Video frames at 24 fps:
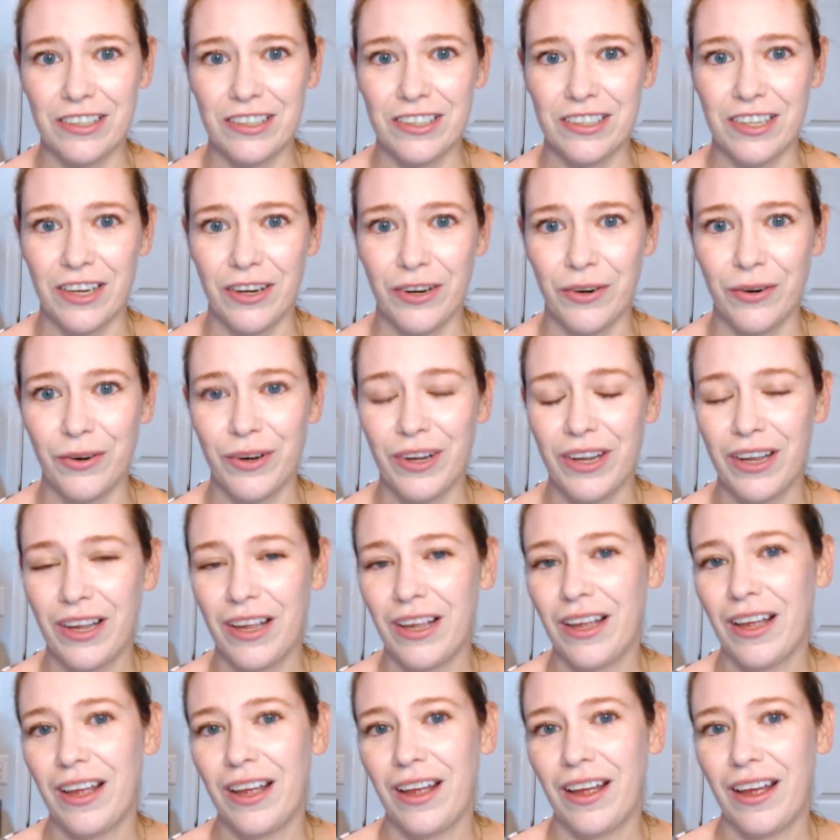So
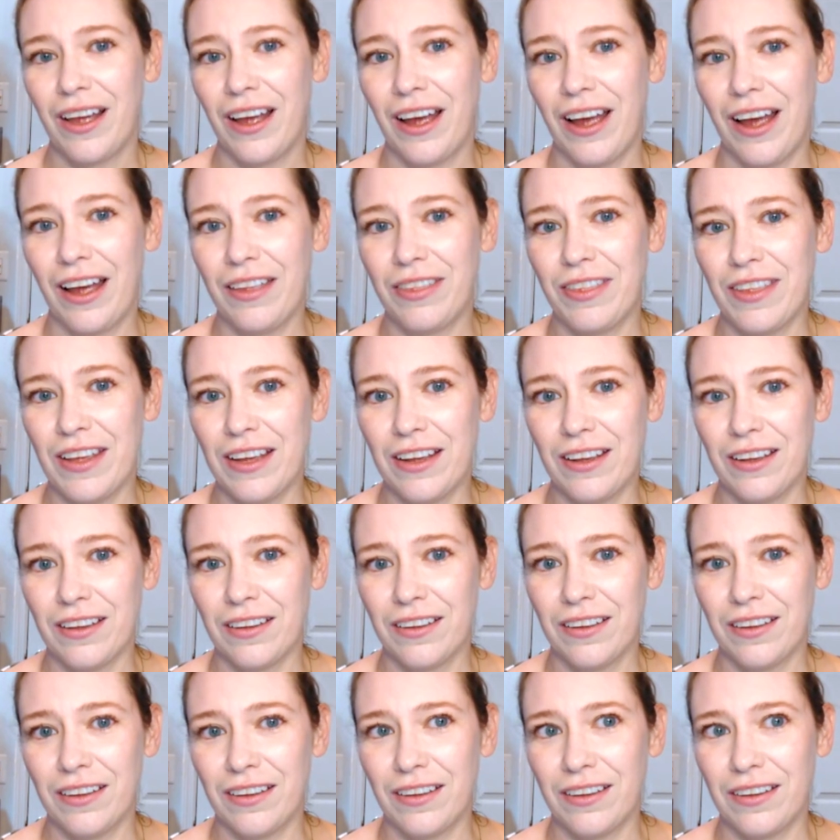I think
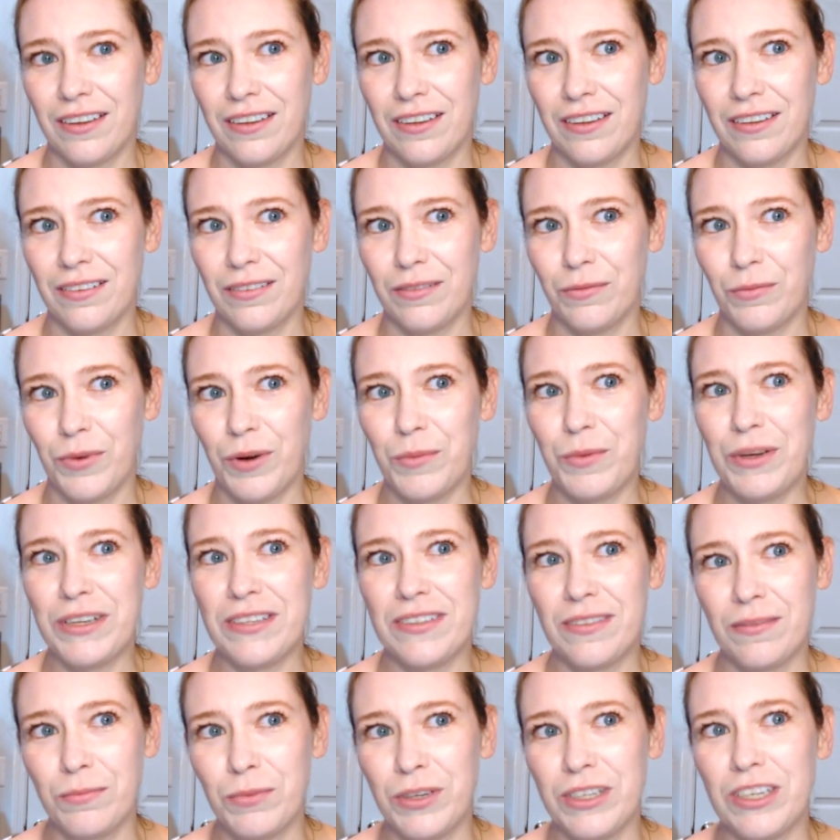when
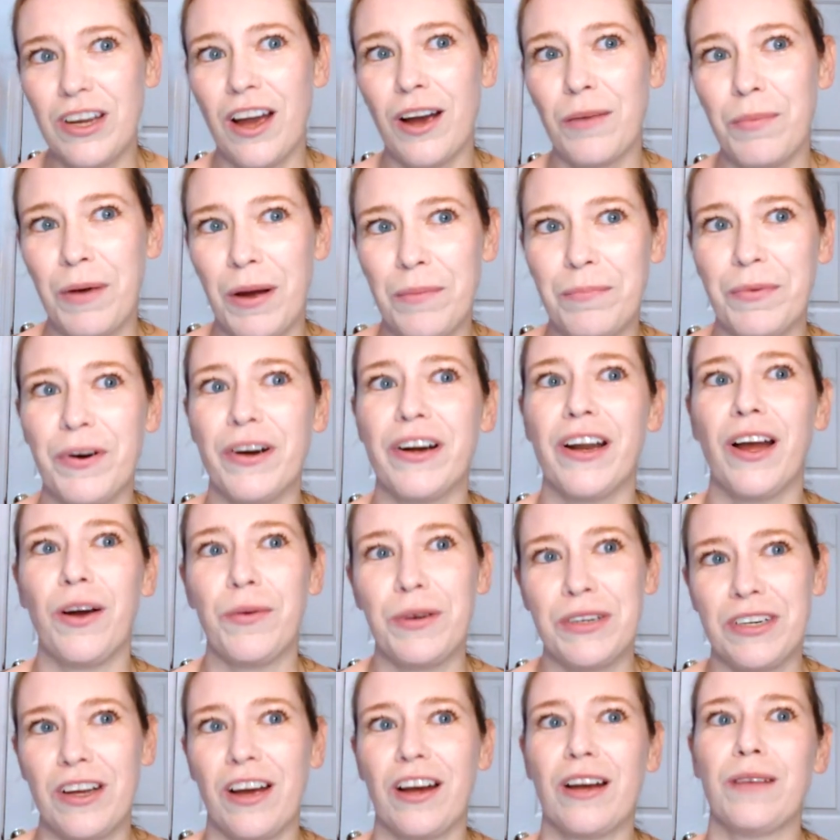we talk about burnout,
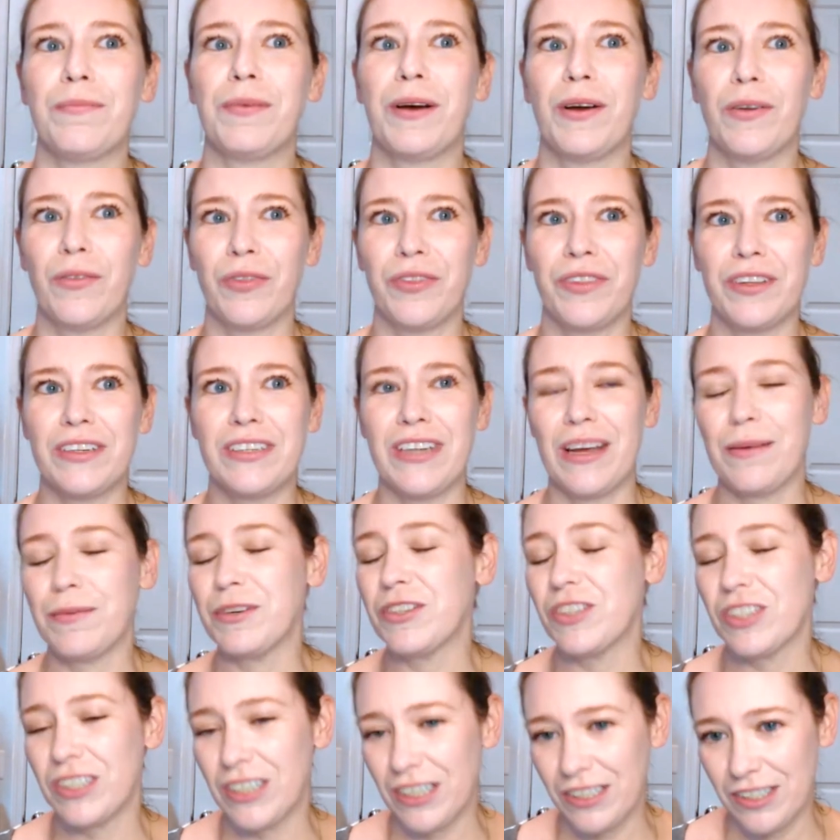we talk about the
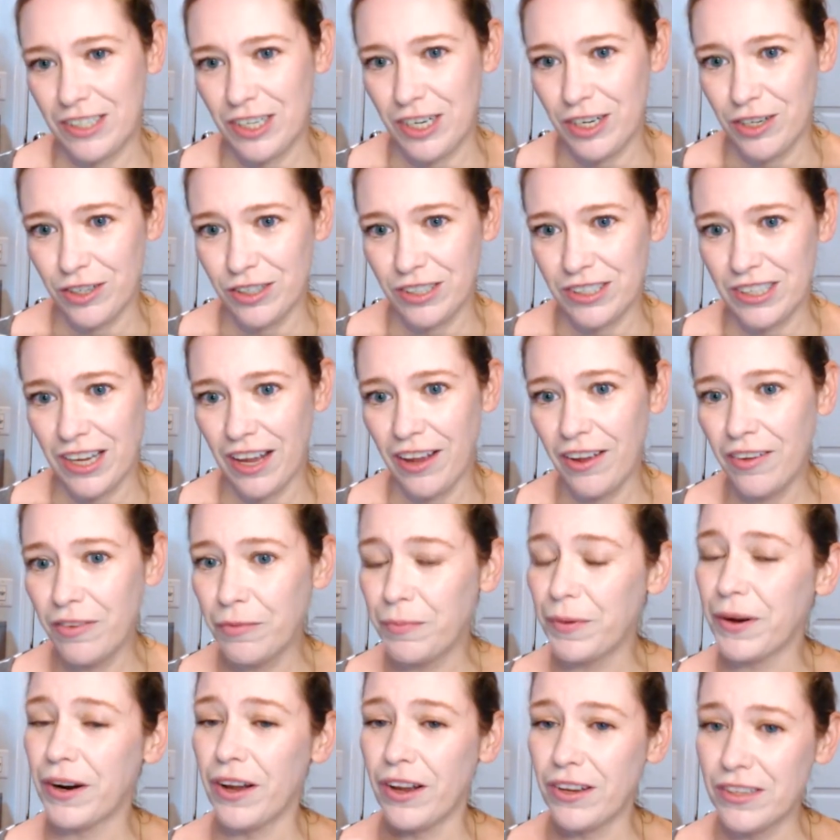damage it does to yourself,
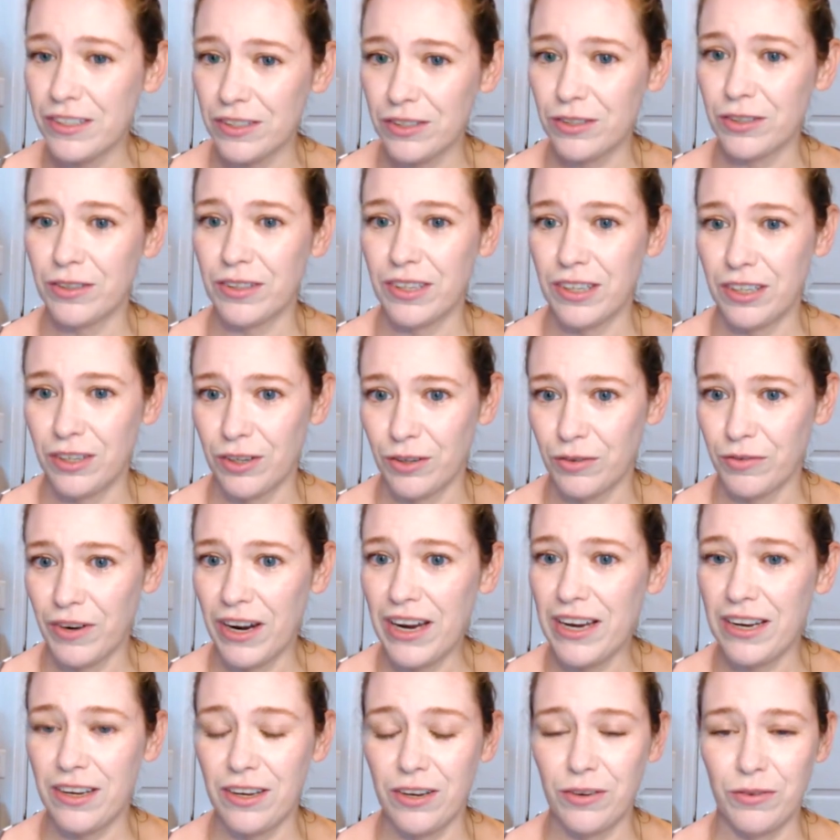but also you're
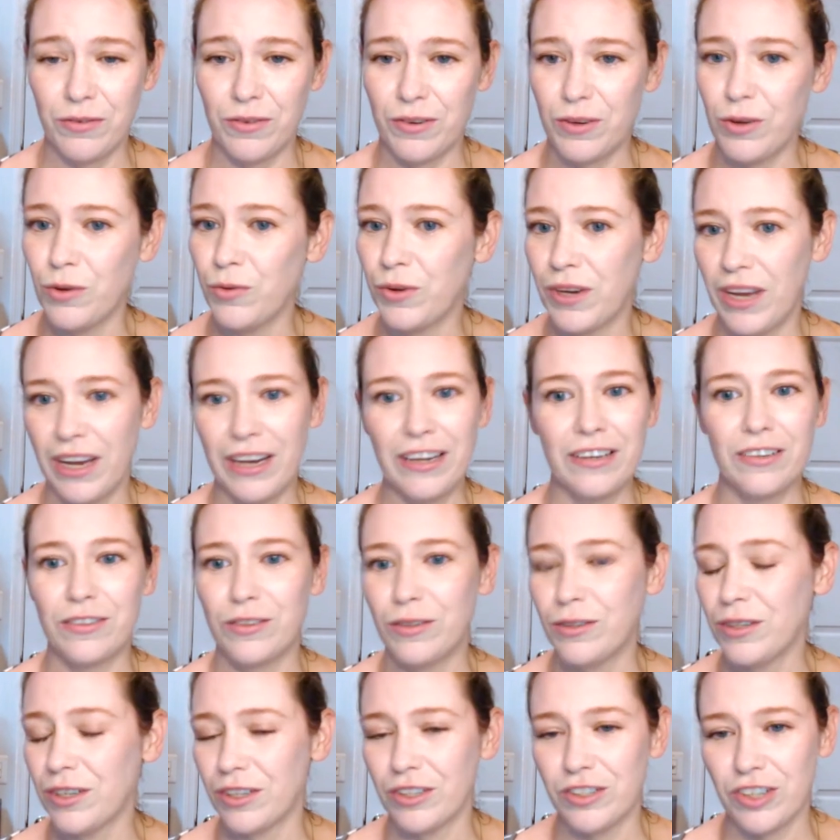right. You can't do
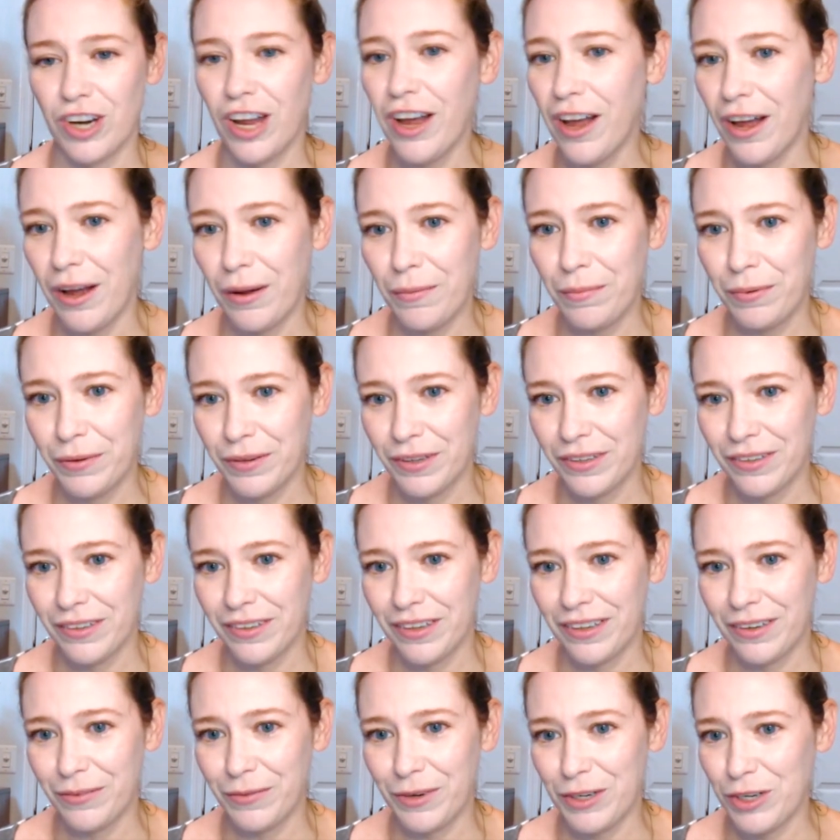your job
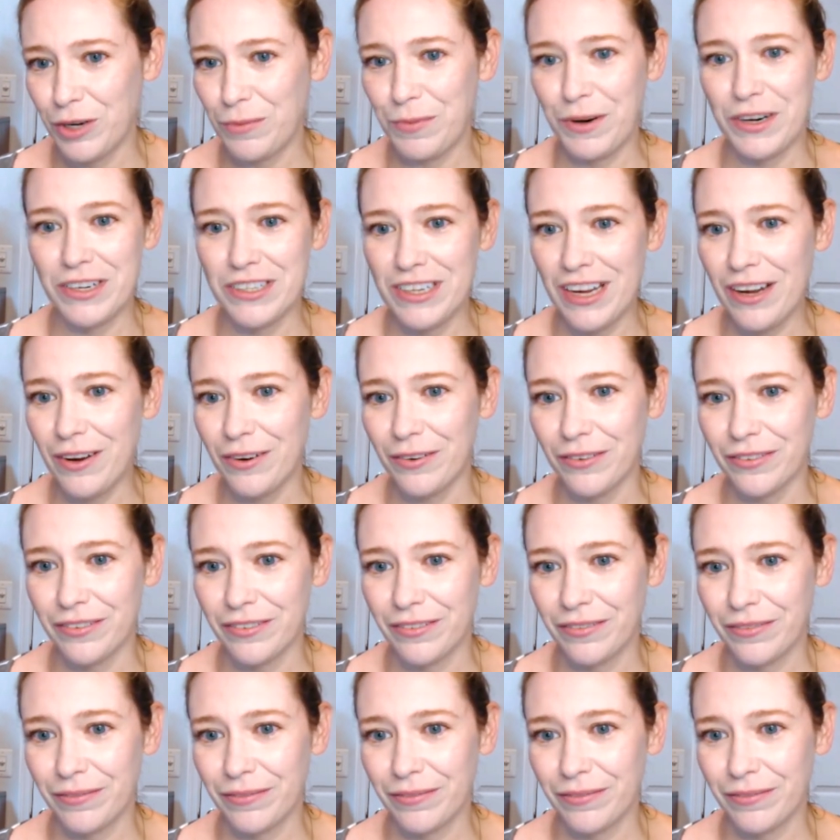when you're burnt out.